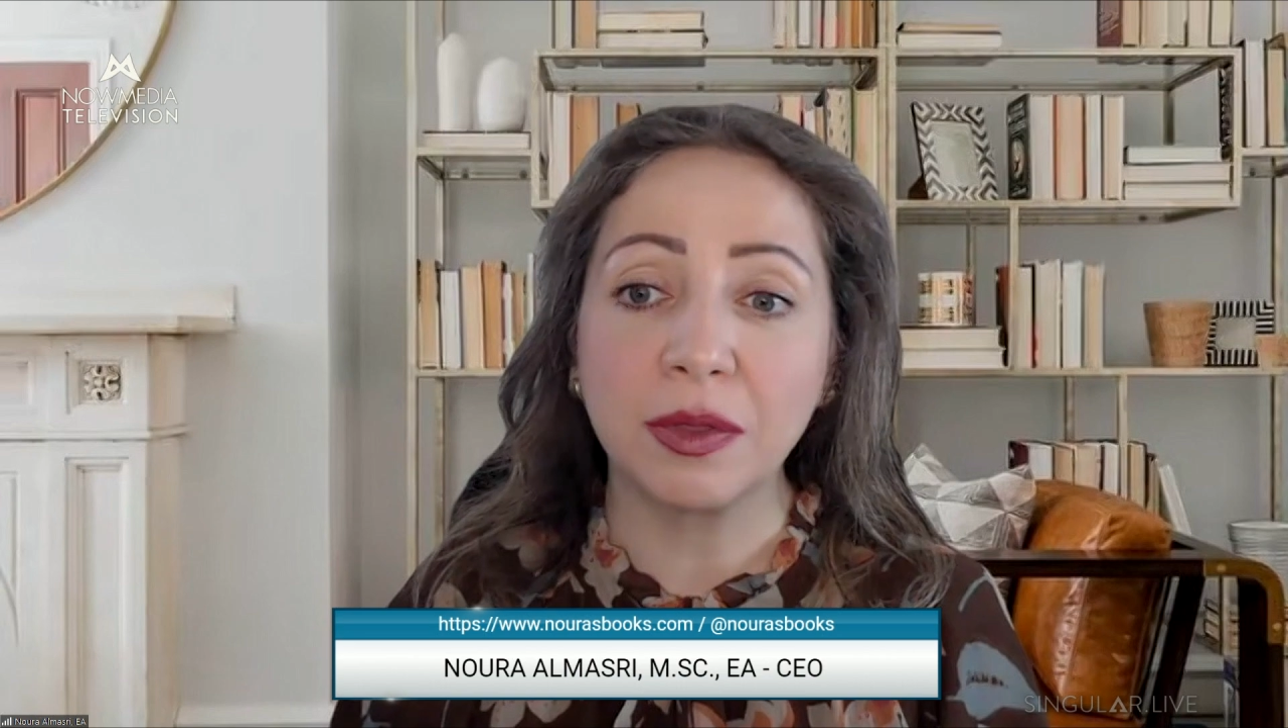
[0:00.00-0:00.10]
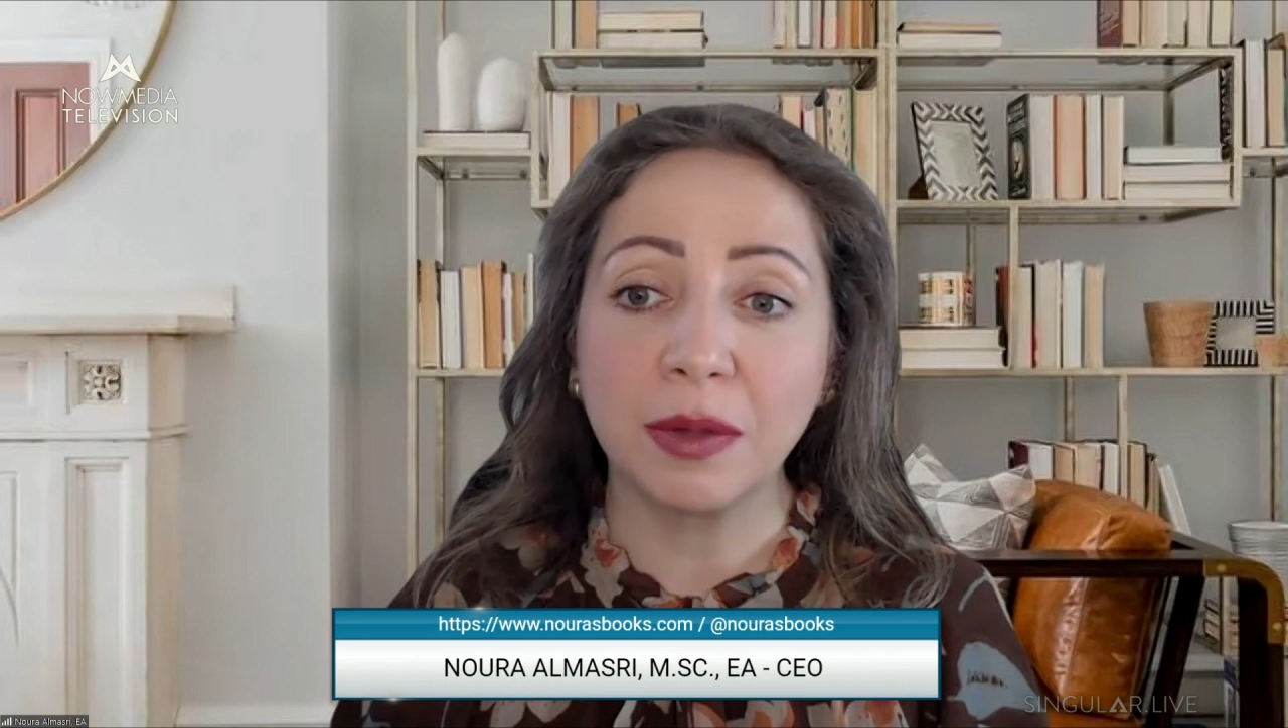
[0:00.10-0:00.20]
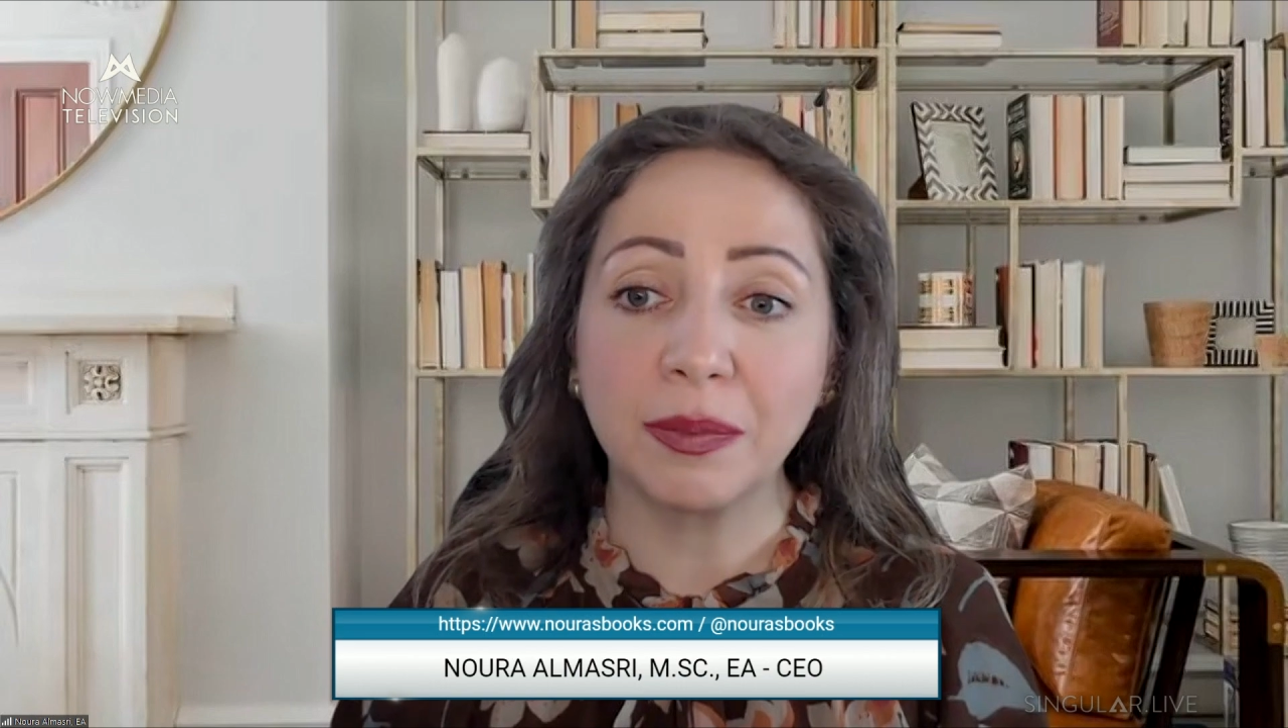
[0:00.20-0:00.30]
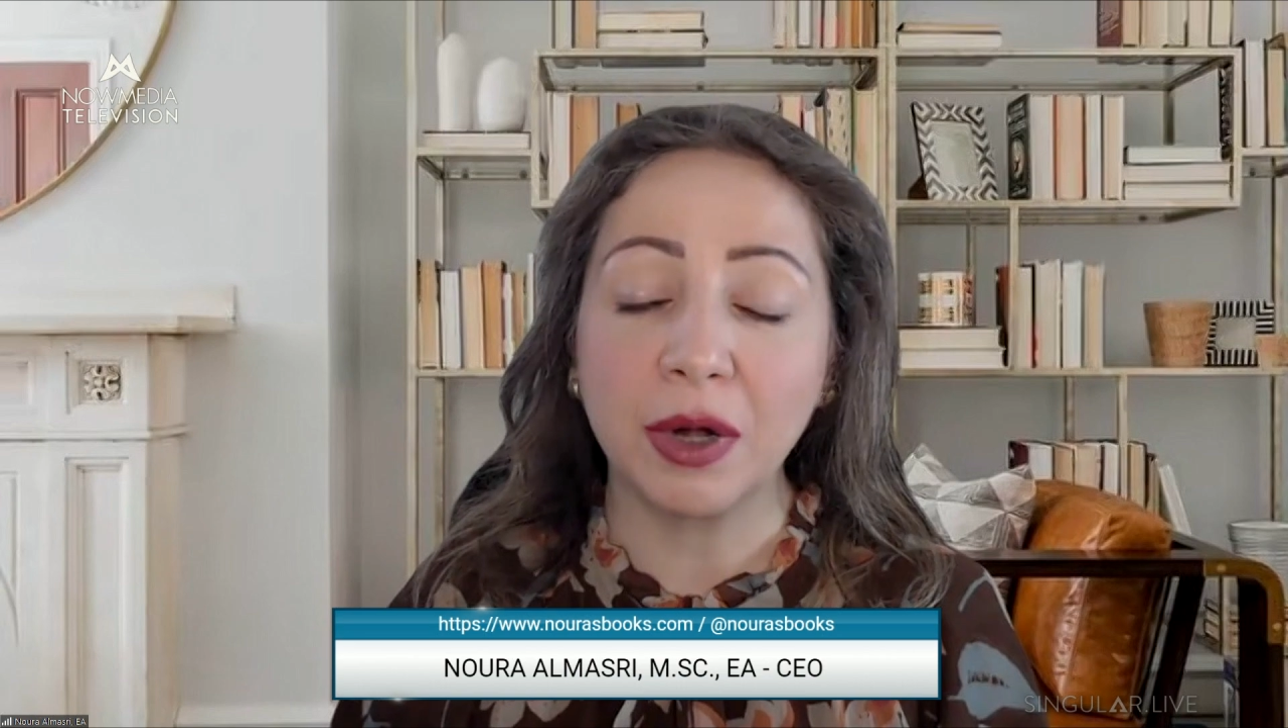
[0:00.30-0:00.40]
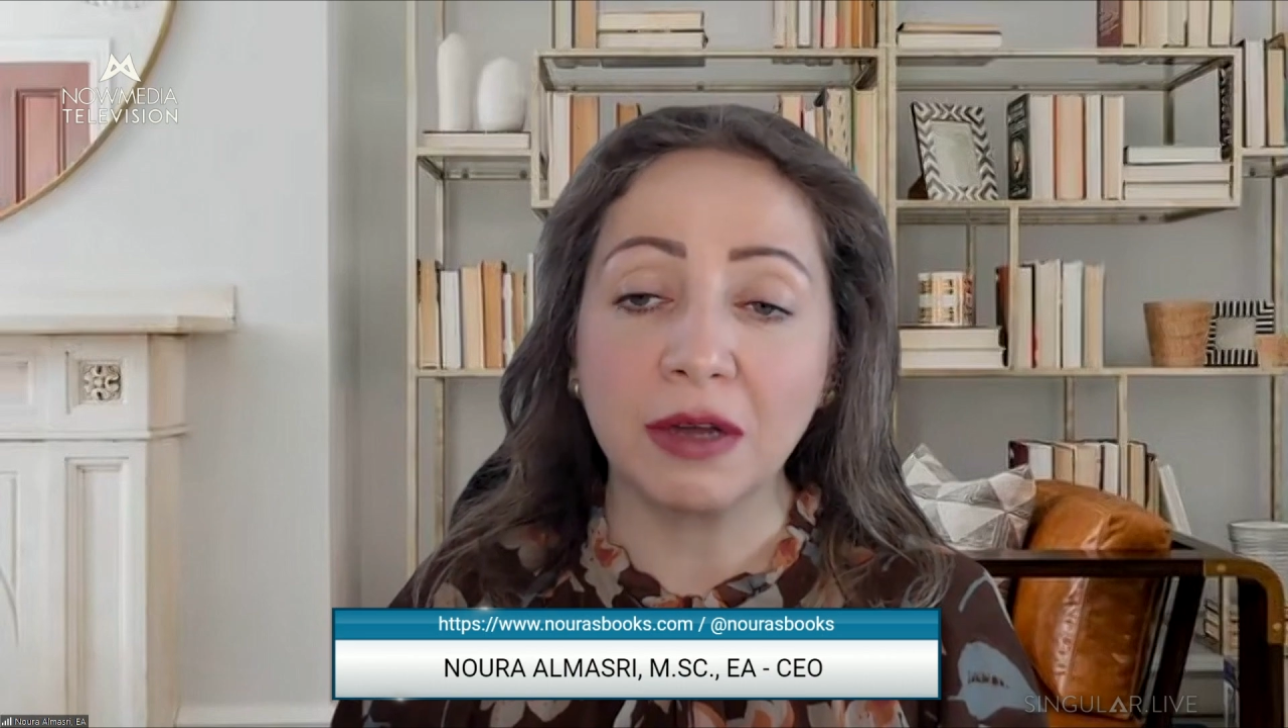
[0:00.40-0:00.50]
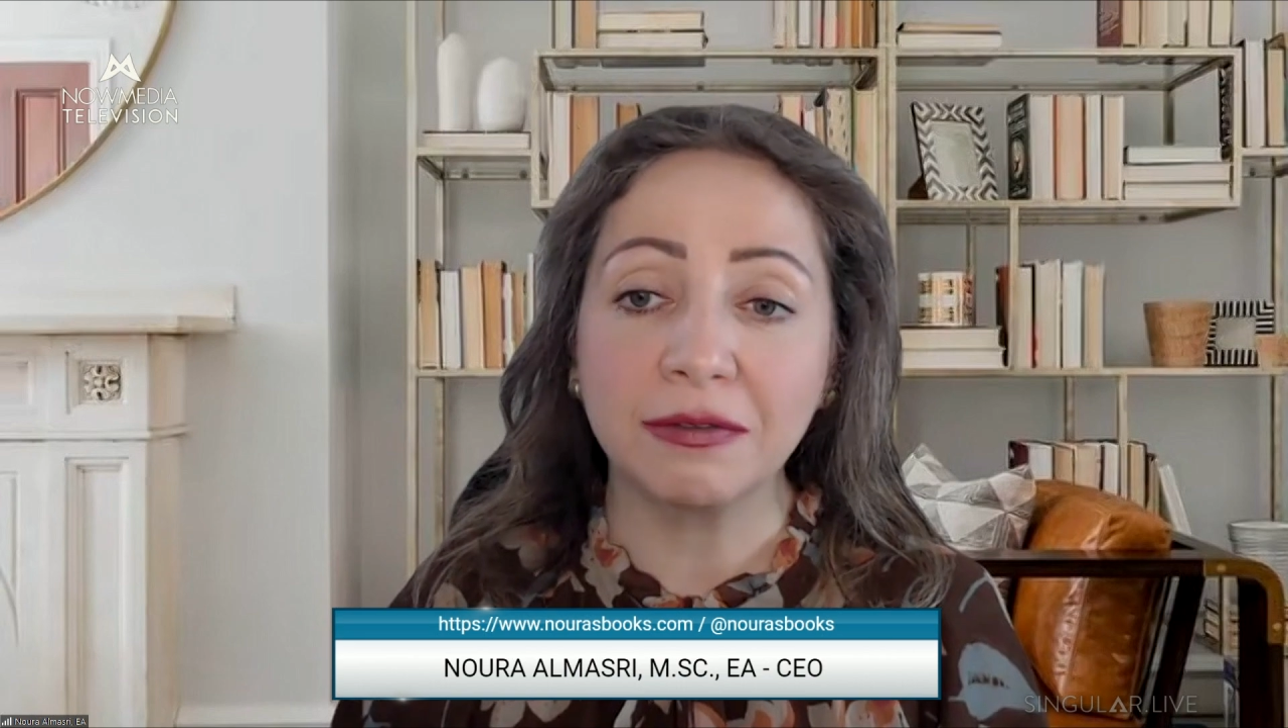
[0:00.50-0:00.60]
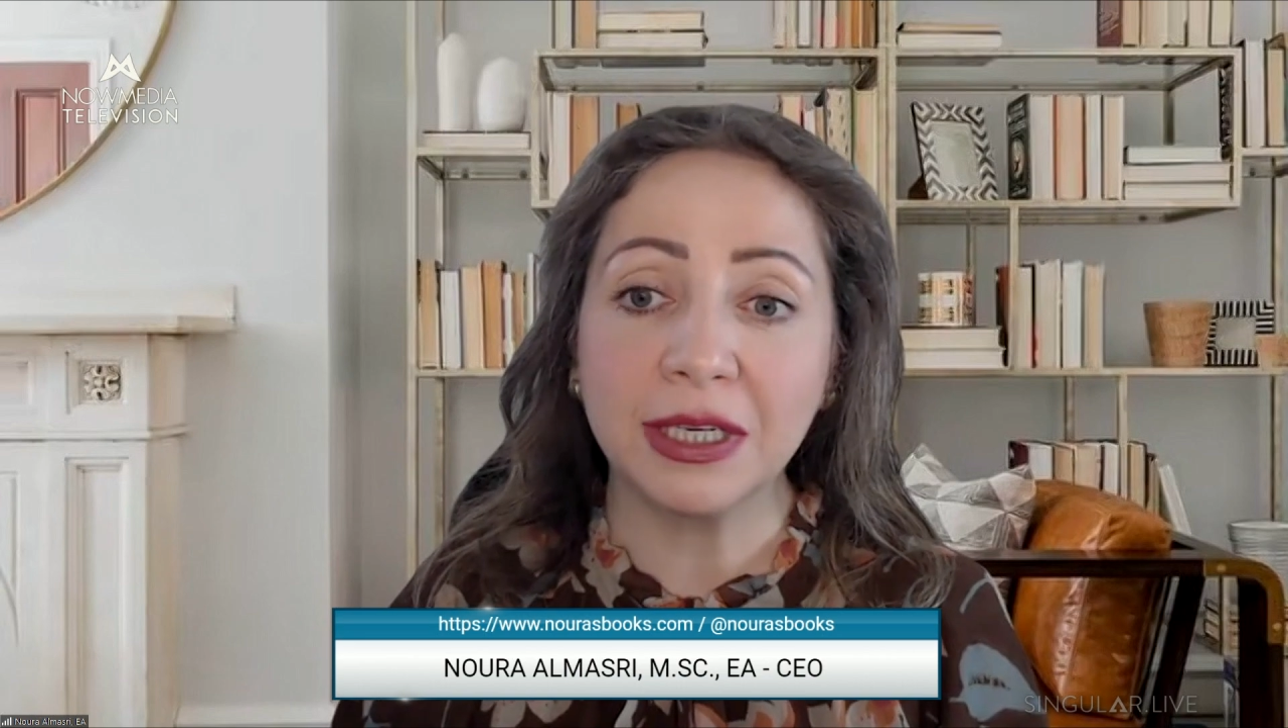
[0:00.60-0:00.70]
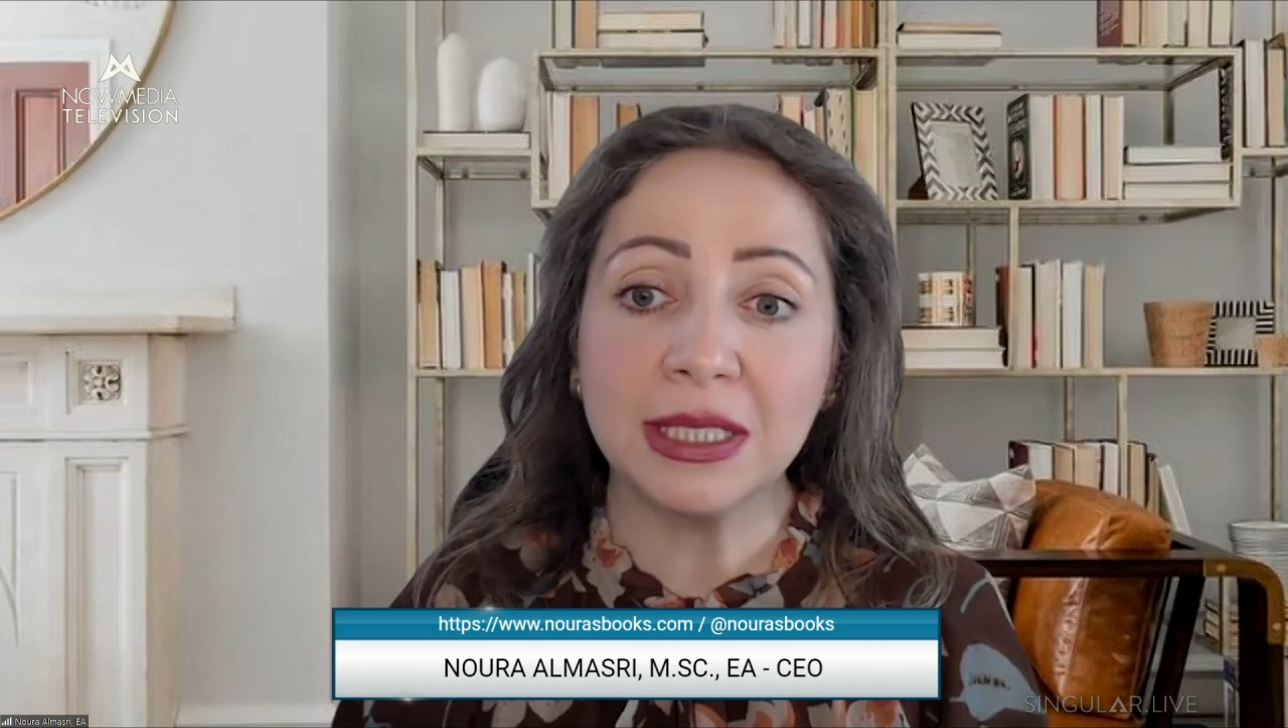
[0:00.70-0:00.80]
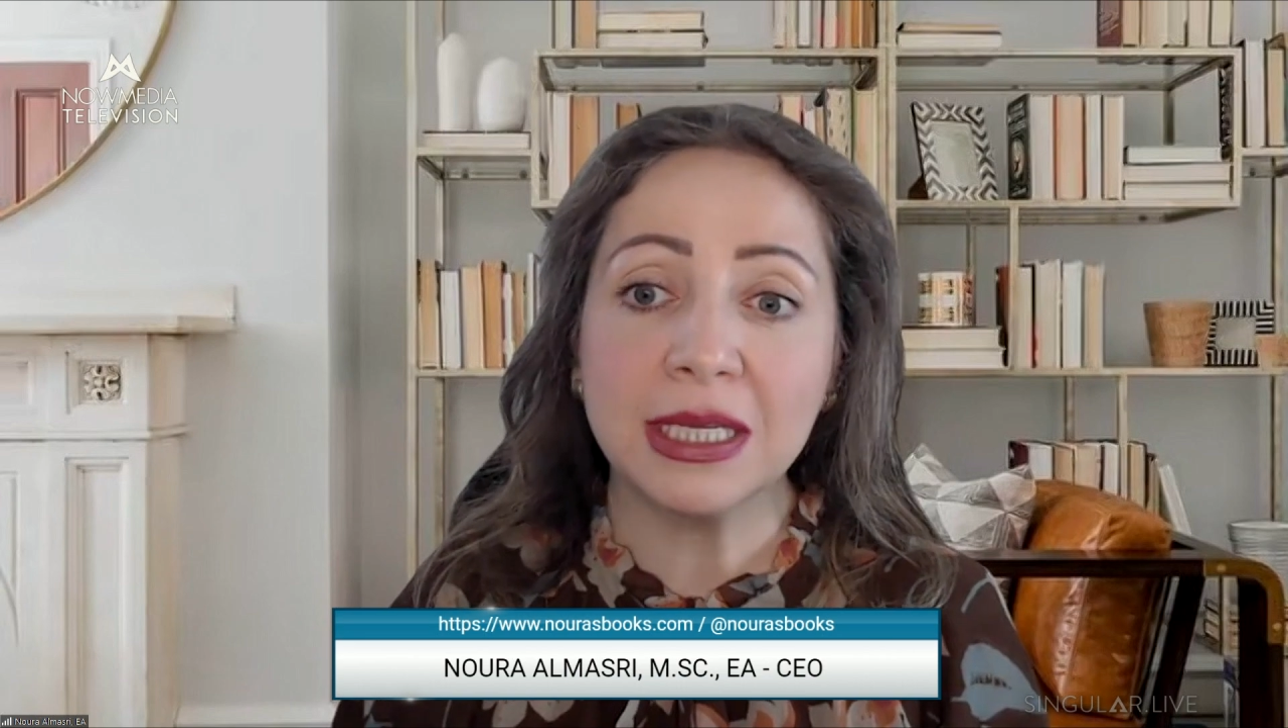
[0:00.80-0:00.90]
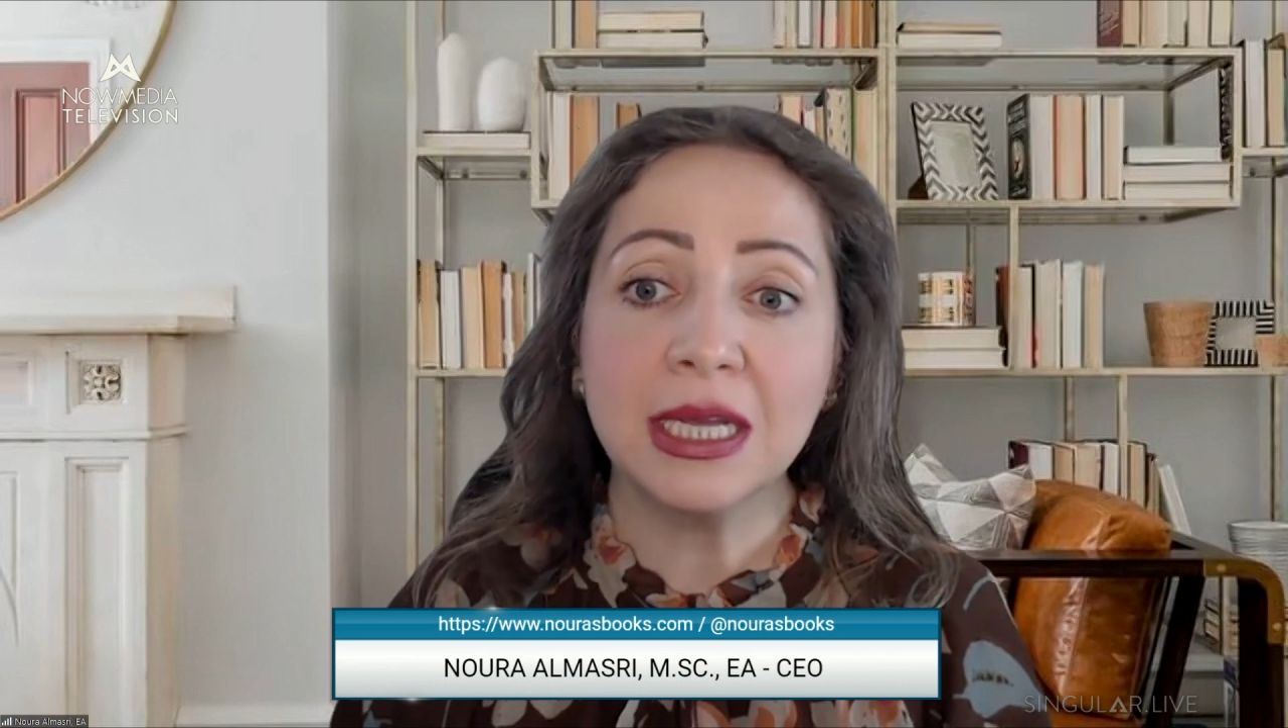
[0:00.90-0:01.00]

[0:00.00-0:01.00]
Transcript: nonprofits,